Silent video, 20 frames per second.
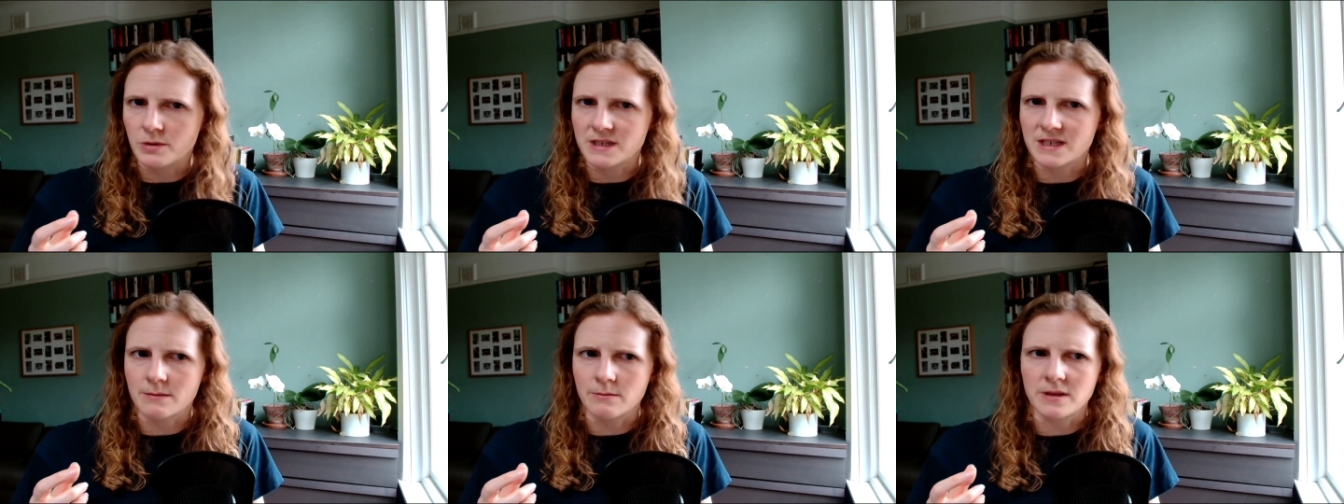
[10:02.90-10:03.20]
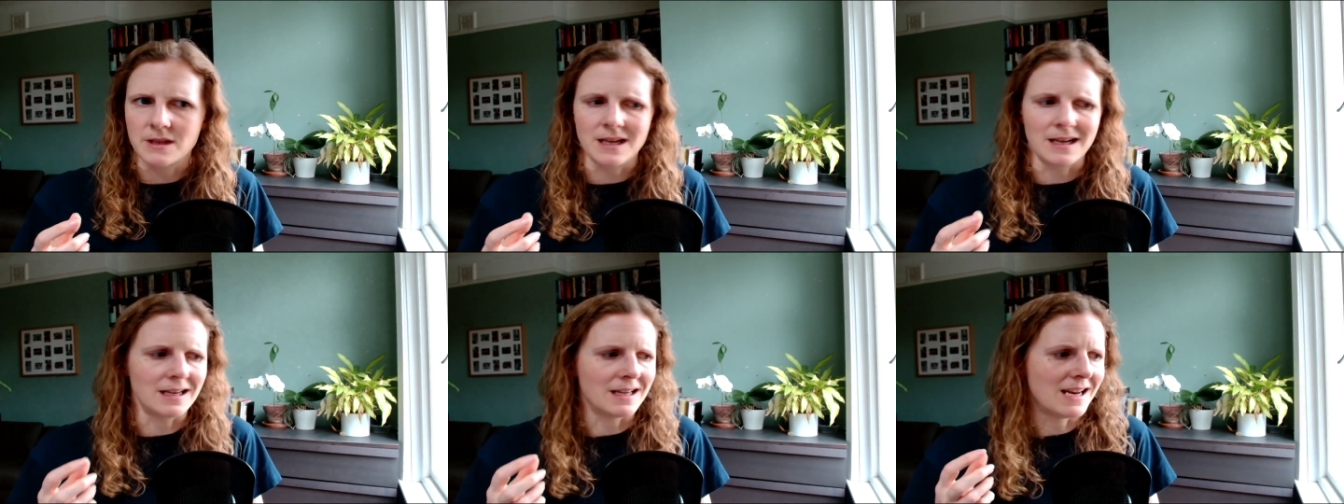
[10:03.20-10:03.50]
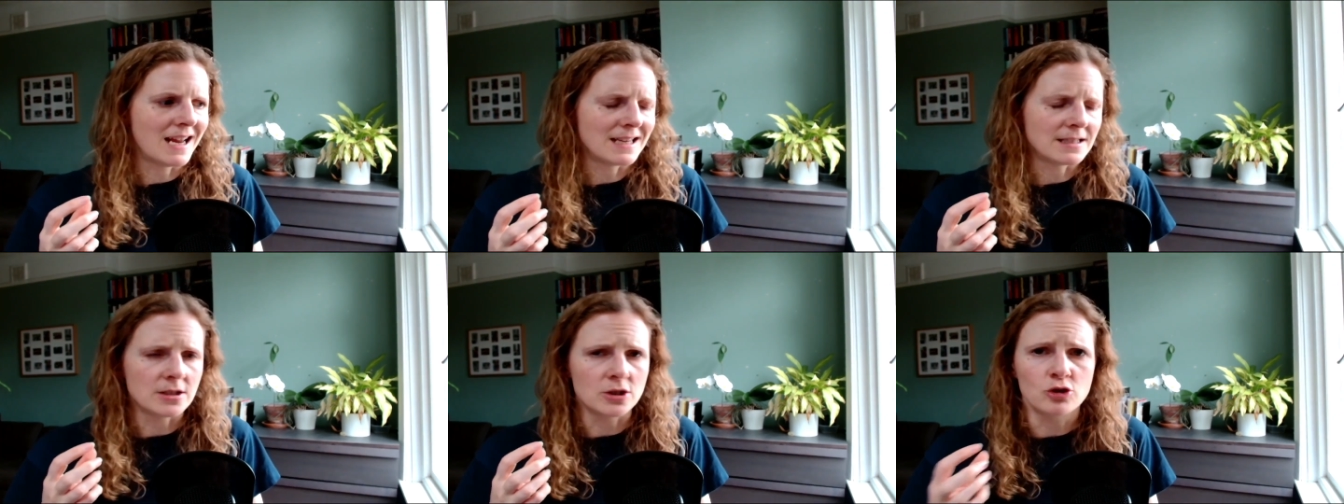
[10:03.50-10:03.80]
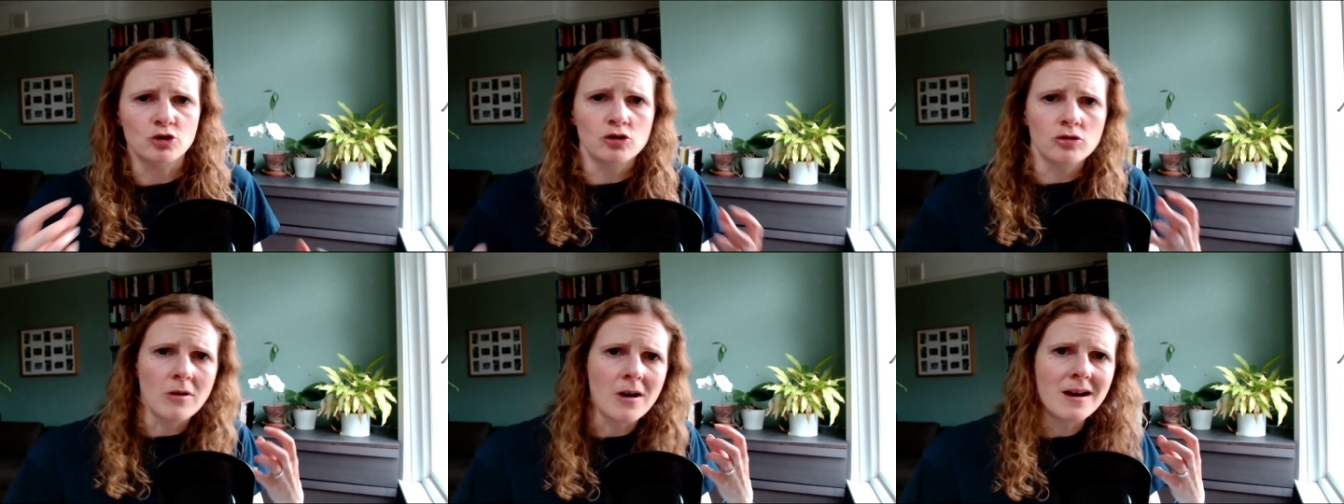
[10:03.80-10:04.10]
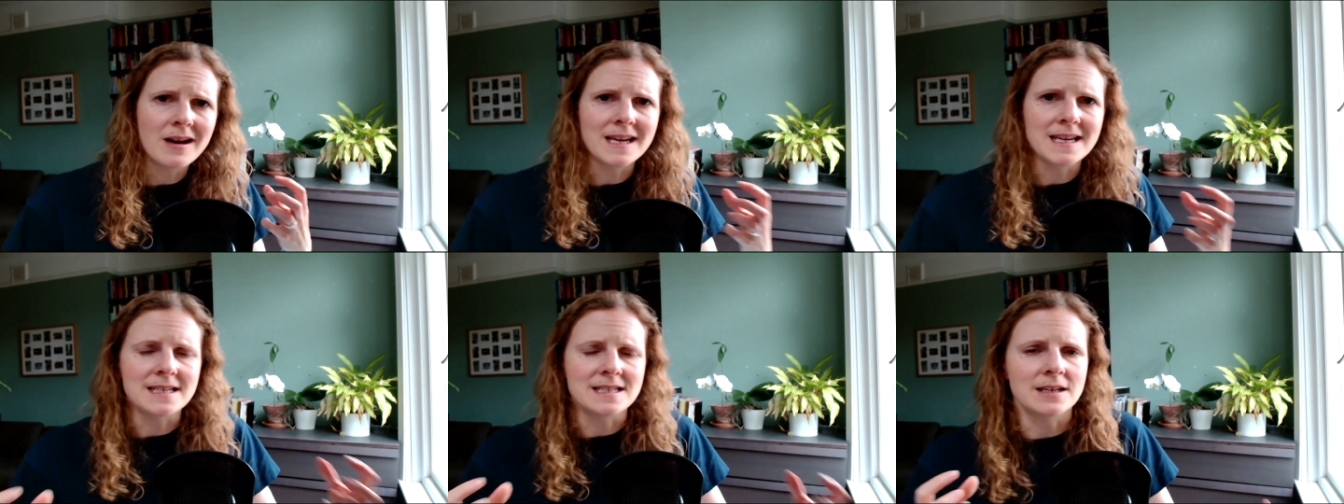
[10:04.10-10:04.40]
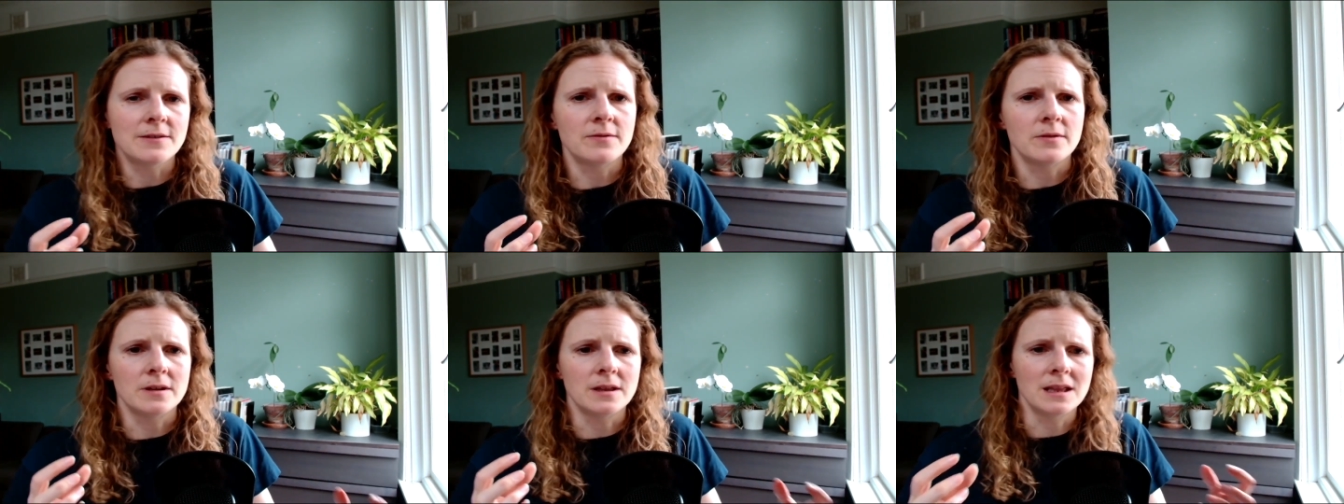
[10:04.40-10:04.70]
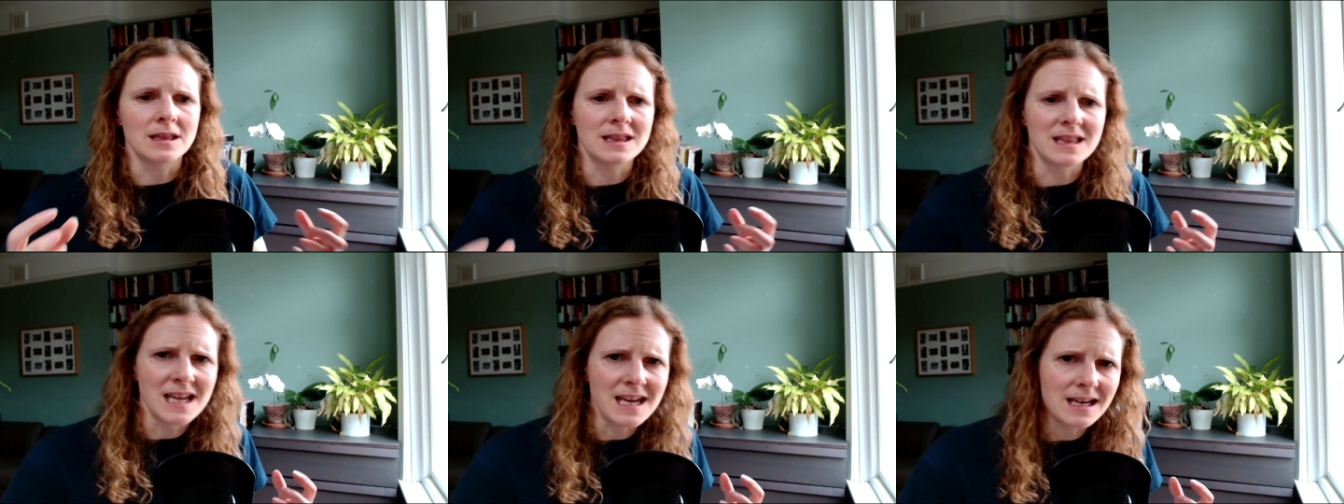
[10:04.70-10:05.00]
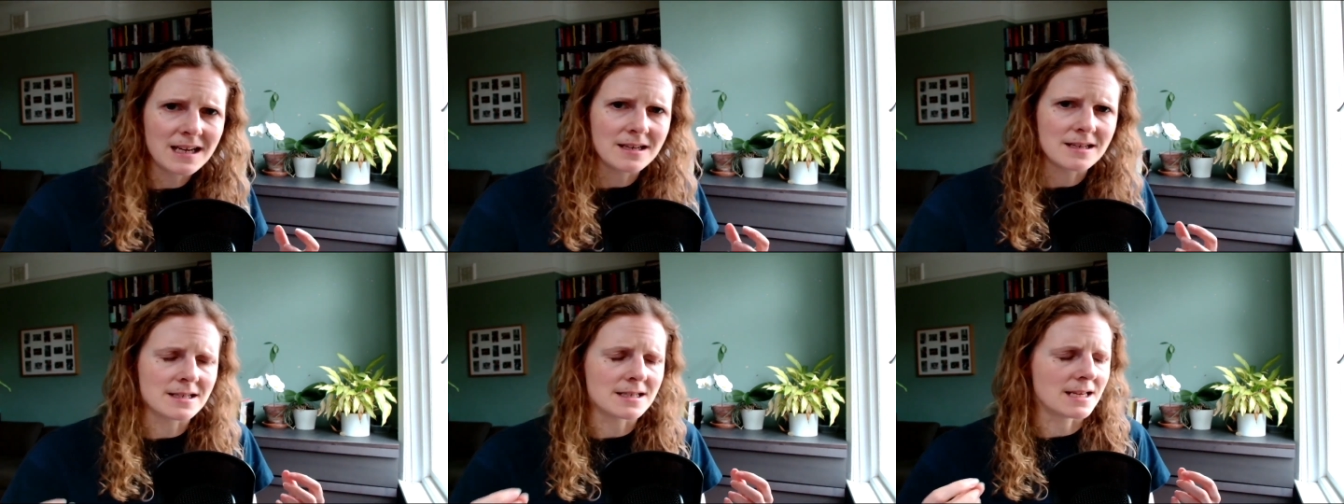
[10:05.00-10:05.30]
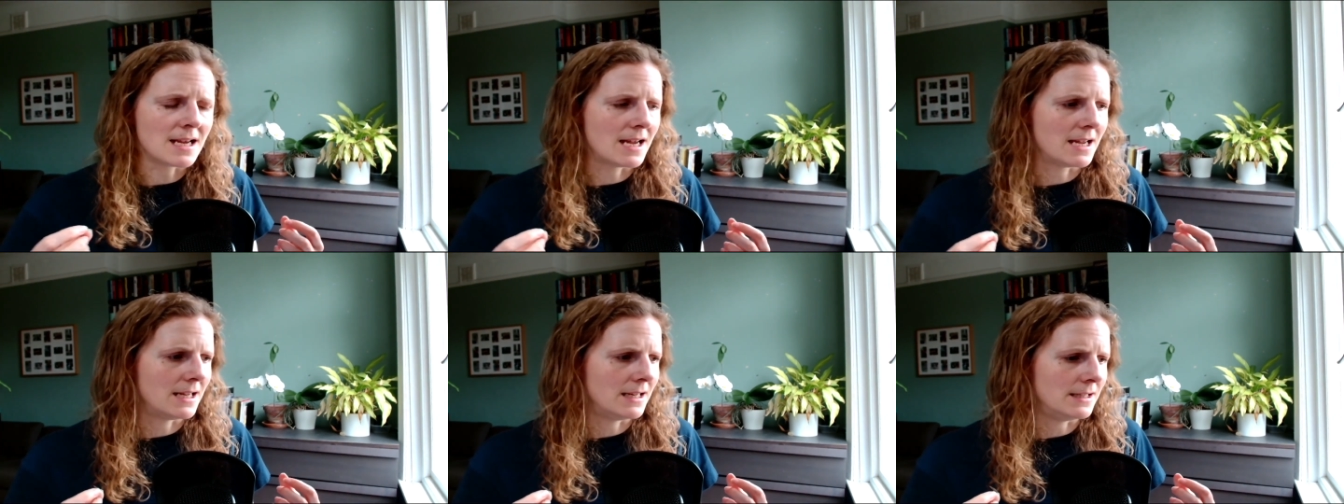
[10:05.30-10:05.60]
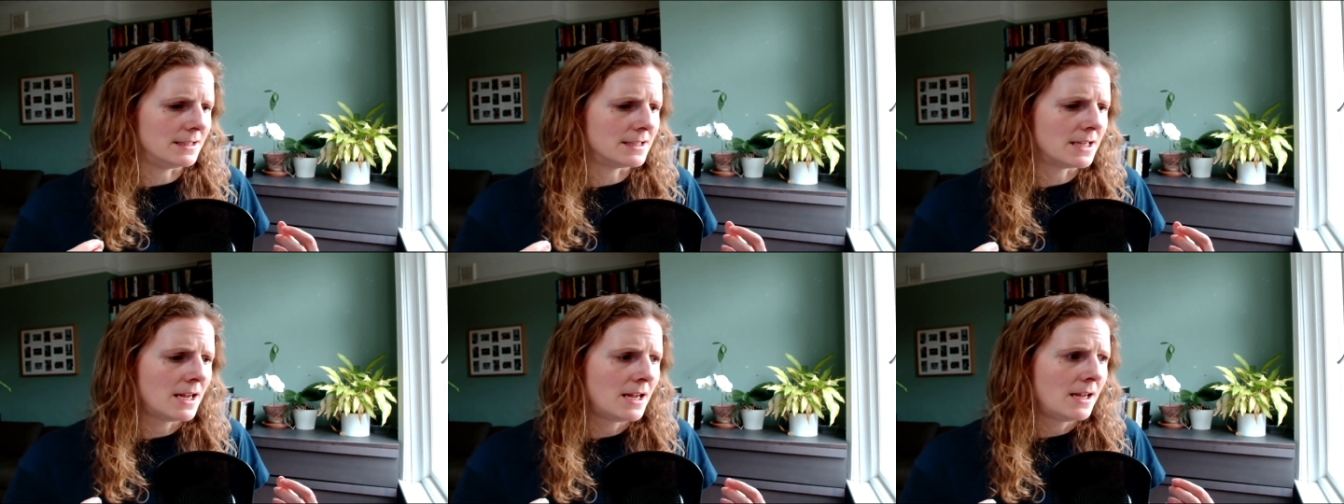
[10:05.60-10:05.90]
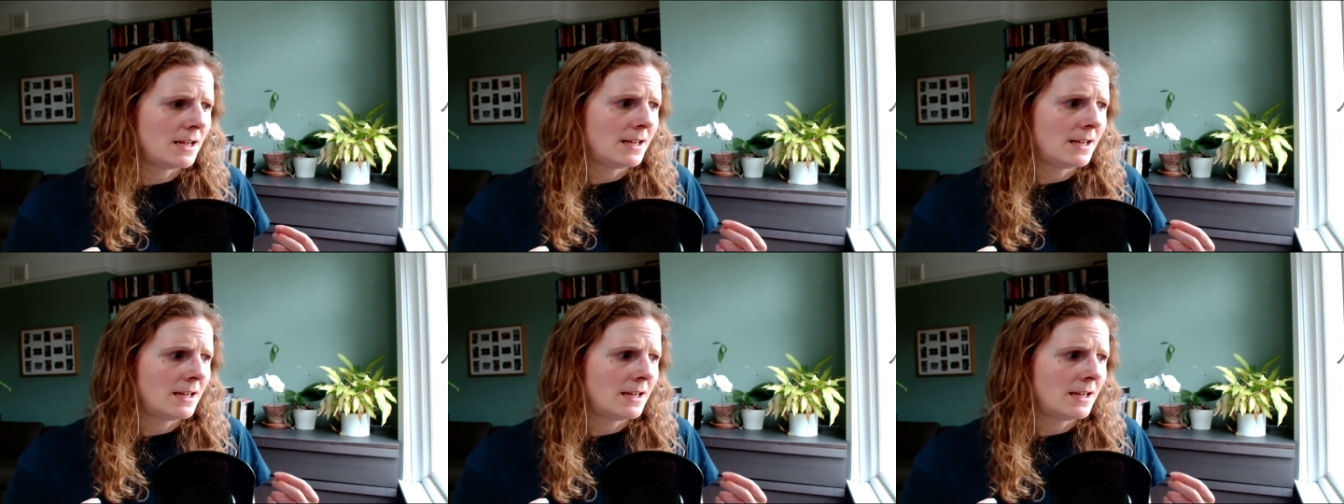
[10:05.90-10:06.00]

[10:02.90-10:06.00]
with something and had to try different things and